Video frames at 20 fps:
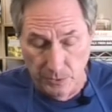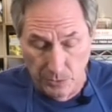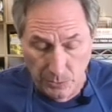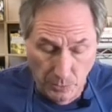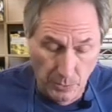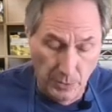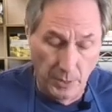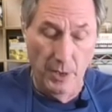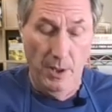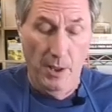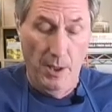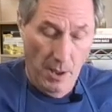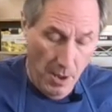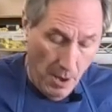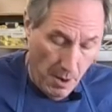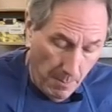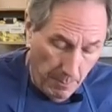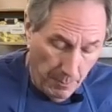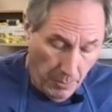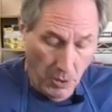You would
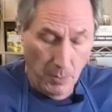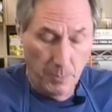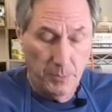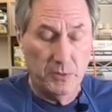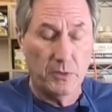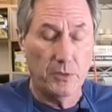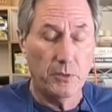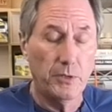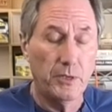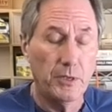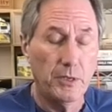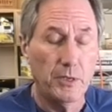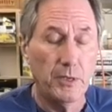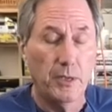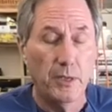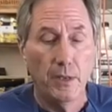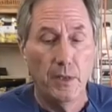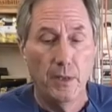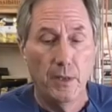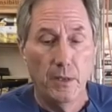purposely
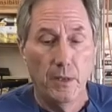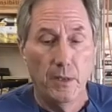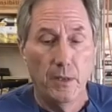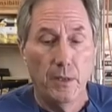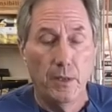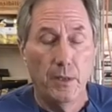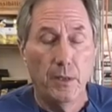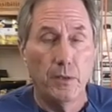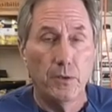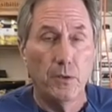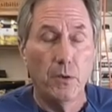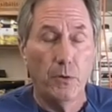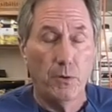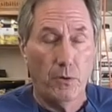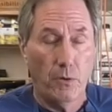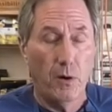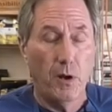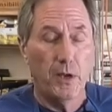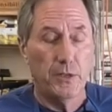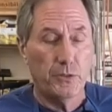go
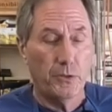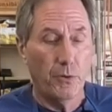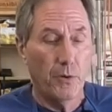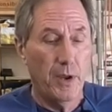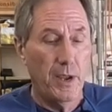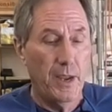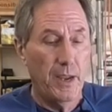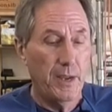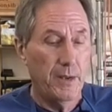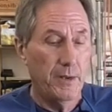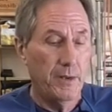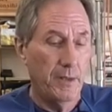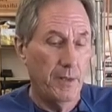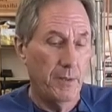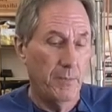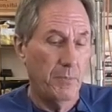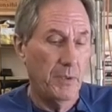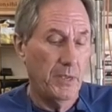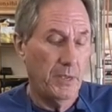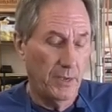cross grain
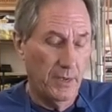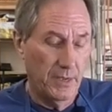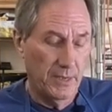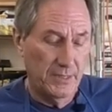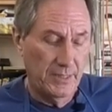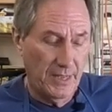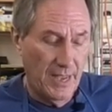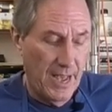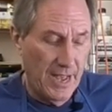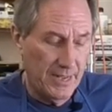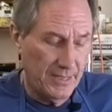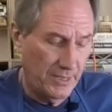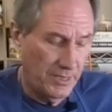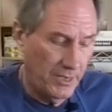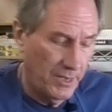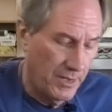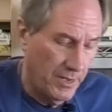because that,